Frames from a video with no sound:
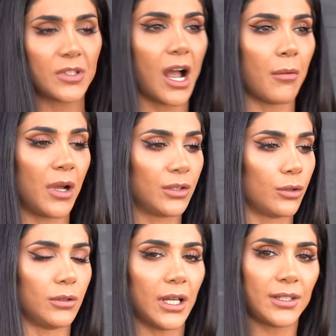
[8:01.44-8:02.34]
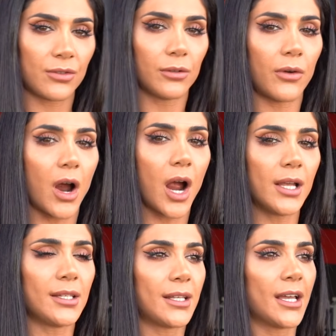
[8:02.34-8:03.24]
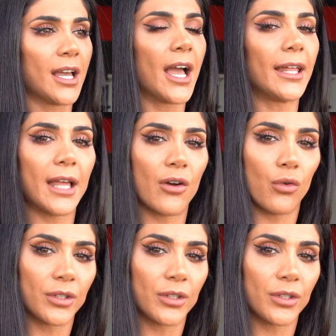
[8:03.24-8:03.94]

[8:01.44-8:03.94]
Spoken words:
time I do lateral rise and then